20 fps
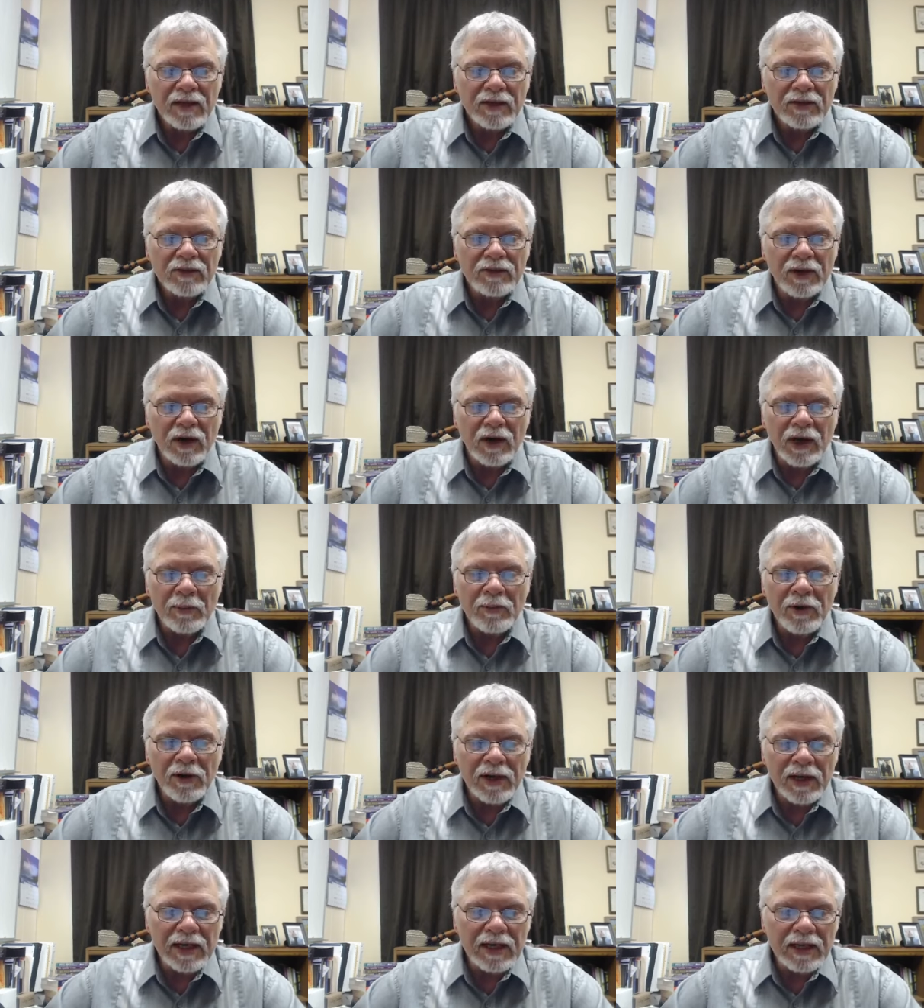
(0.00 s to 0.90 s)
So I
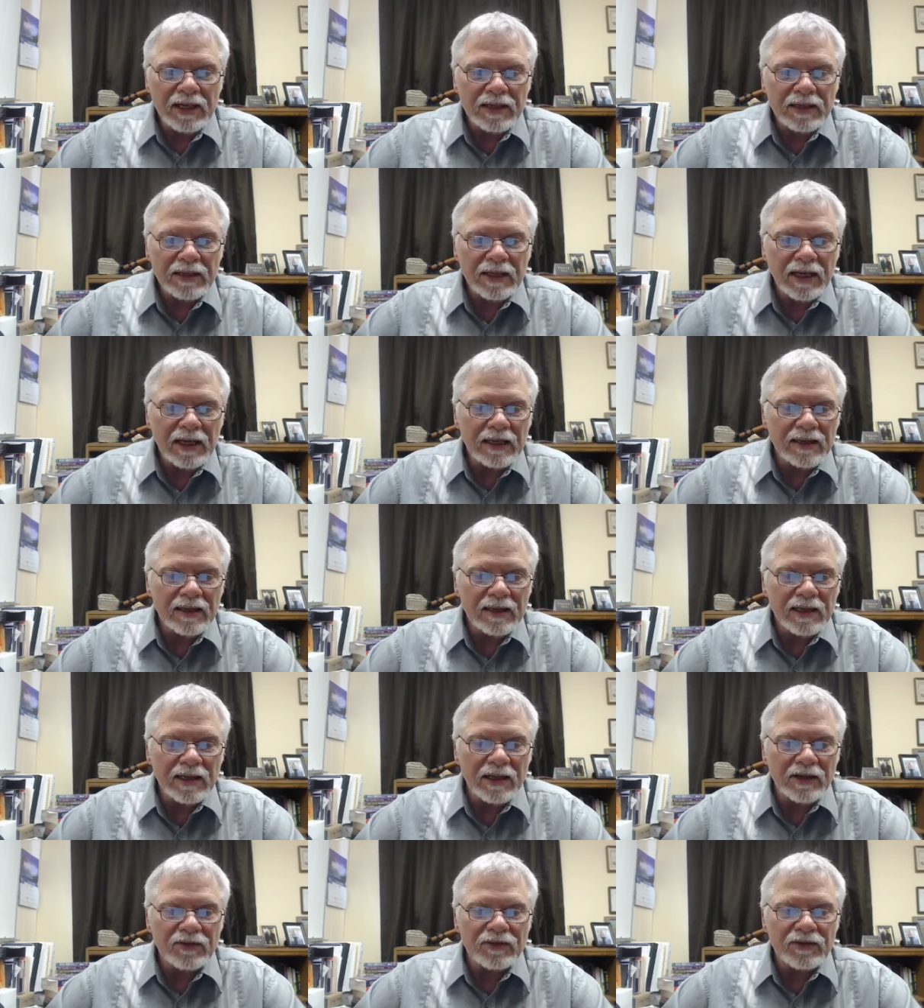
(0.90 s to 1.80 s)
put it kind of like
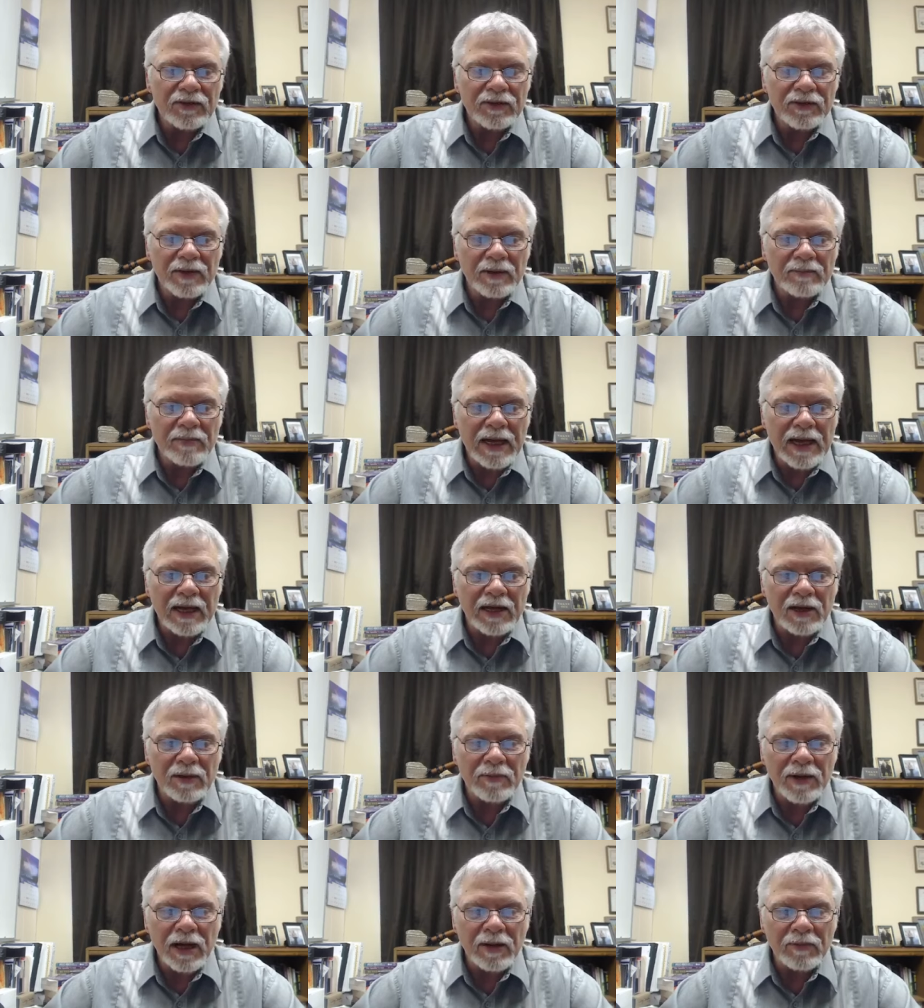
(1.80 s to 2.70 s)
this the
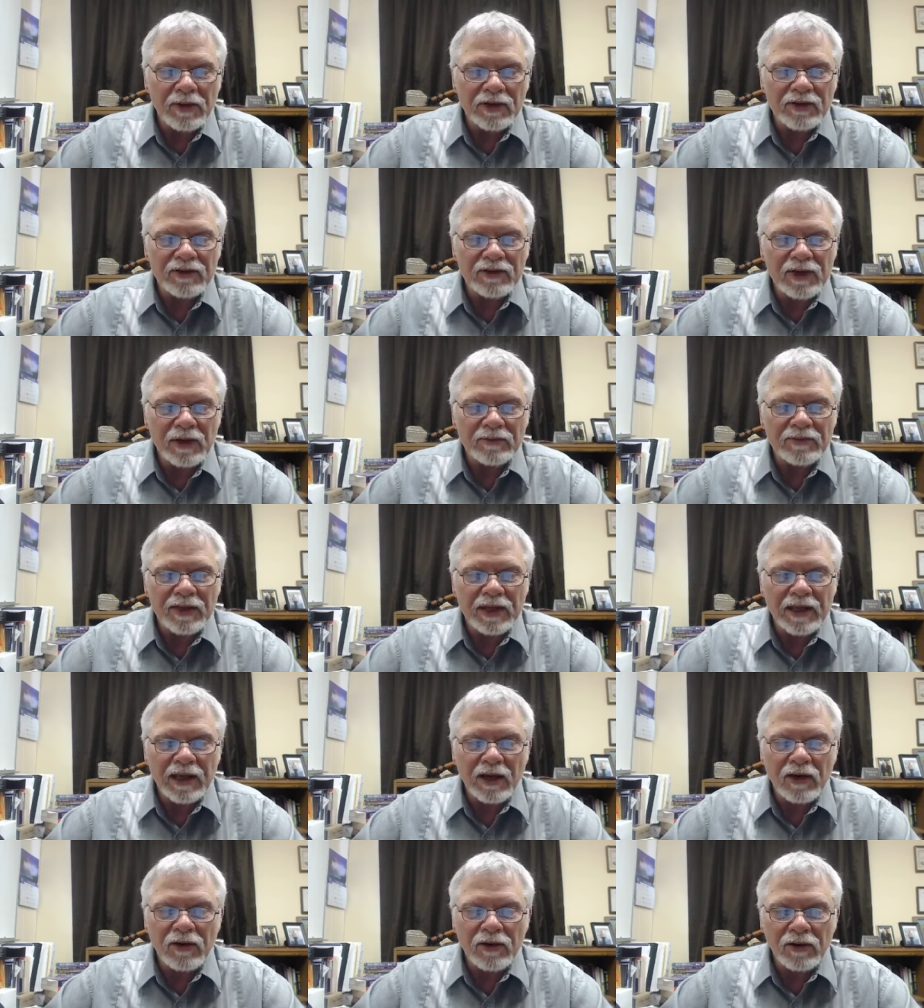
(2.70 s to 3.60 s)
manner by which
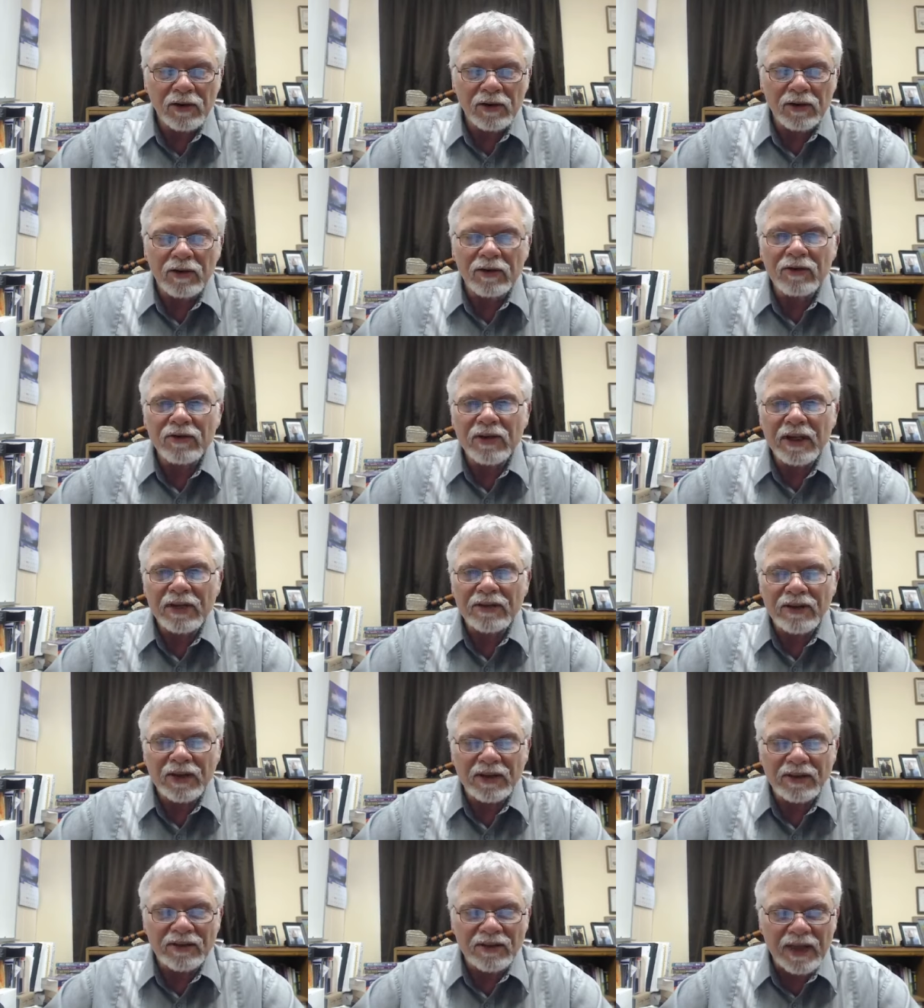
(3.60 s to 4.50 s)
something occurs is
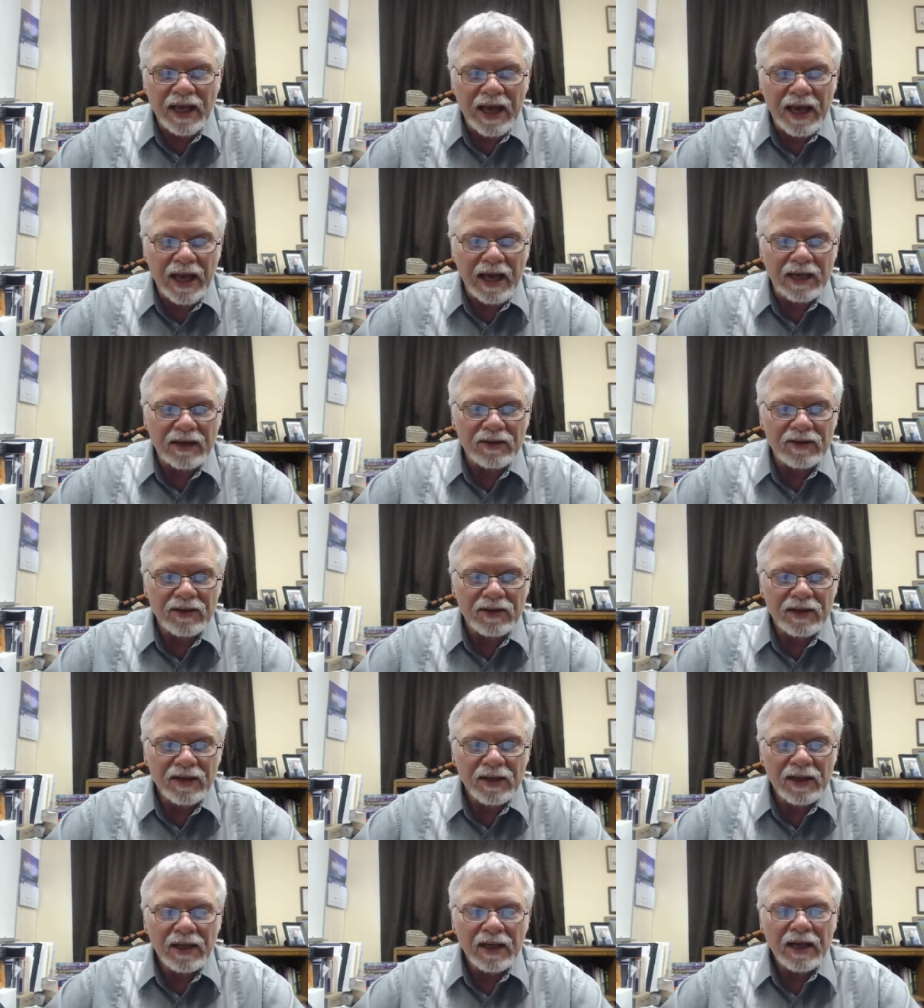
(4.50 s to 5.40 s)
exact,
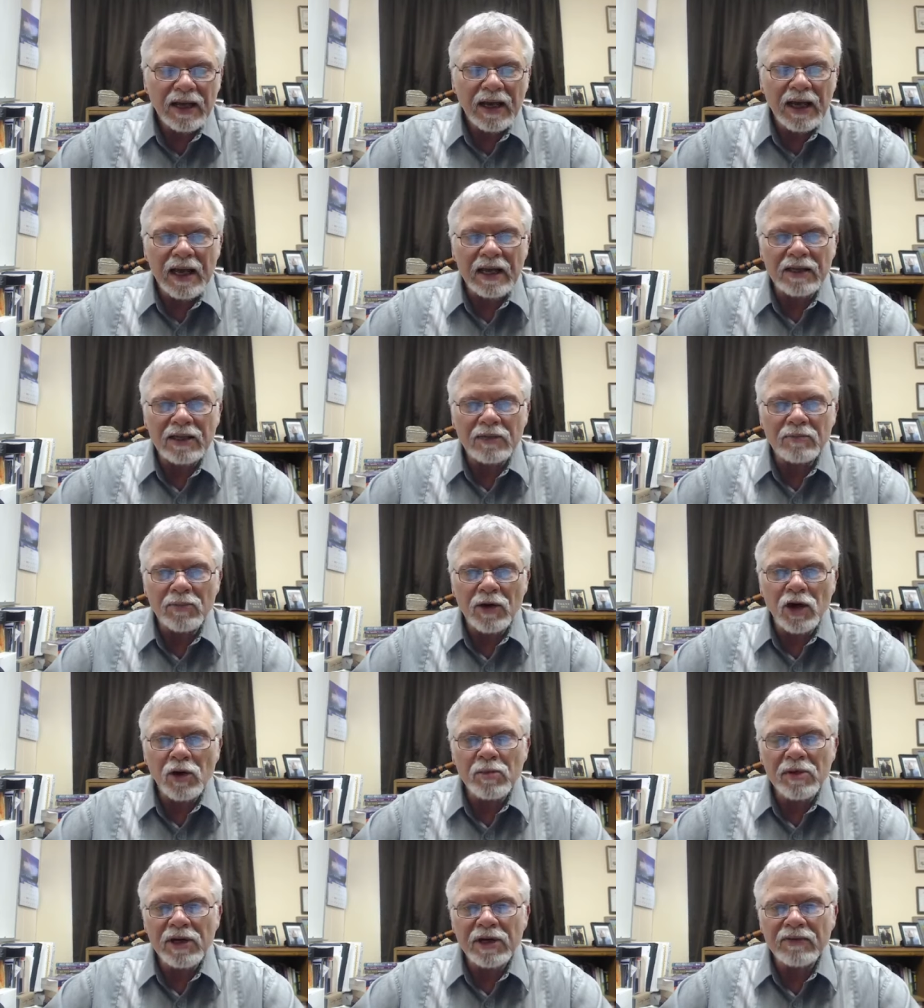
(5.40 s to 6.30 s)
and the
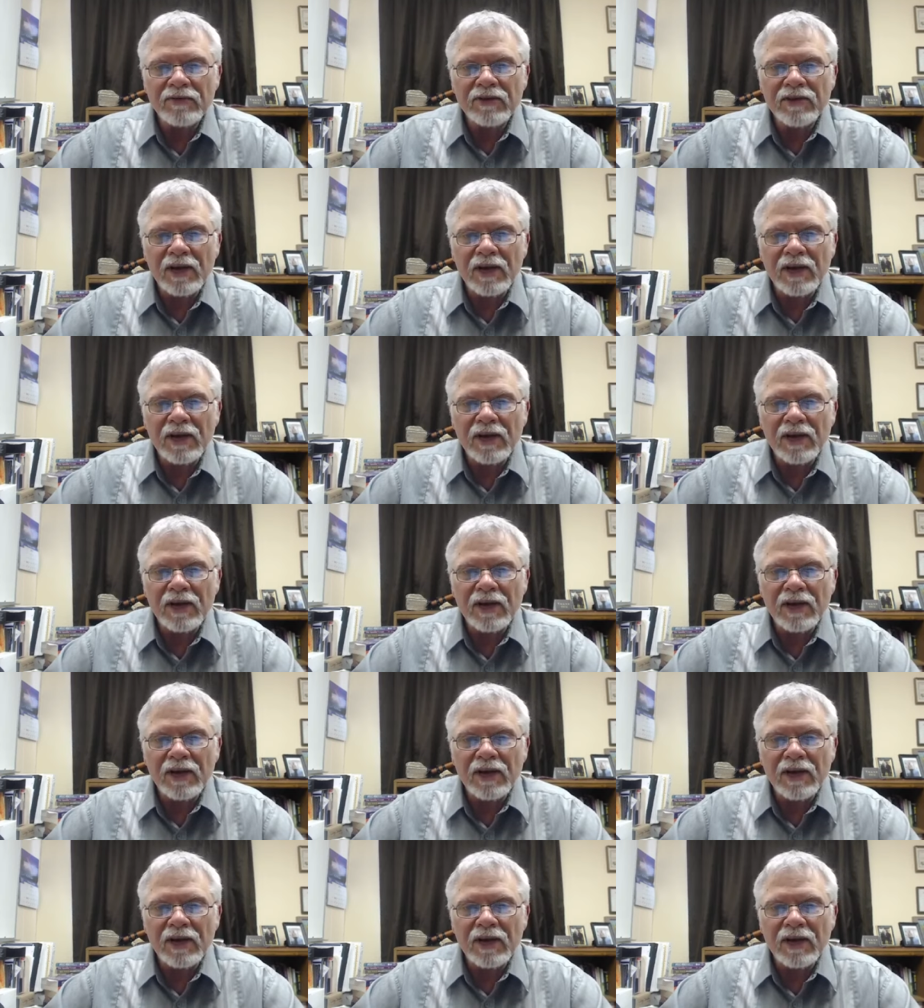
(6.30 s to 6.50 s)
moment of